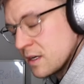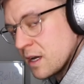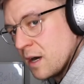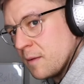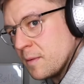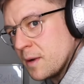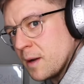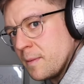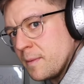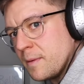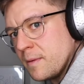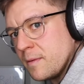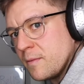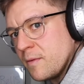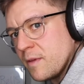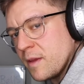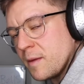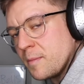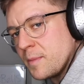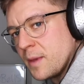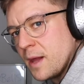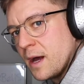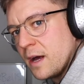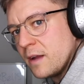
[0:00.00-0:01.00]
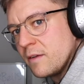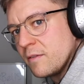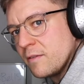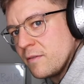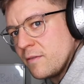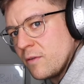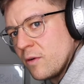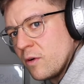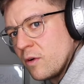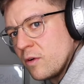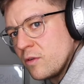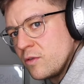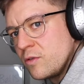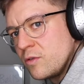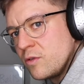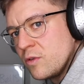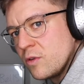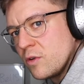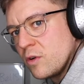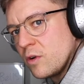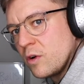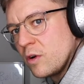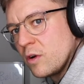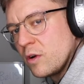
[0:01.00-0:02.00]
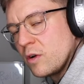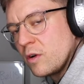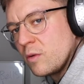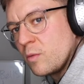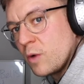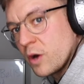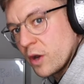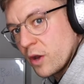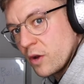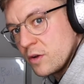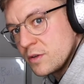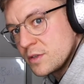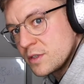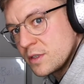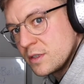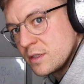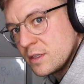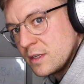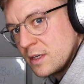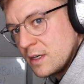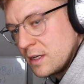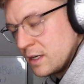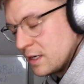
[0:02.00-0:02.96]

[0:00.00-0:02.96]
coming up with a plan for your workouts,